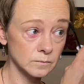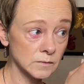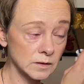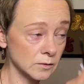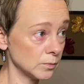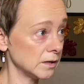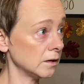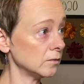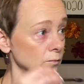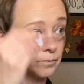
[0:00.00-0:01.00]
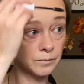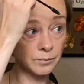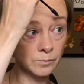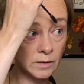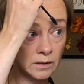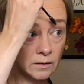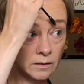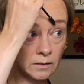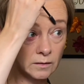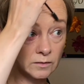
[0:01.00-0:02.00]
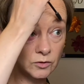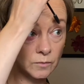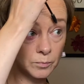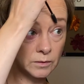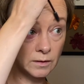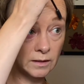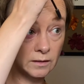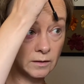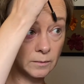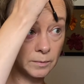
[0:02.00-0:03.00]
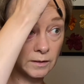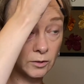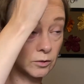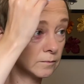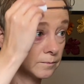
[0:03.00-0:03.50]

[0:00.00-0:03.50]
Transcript: There we go. And just put that in up here.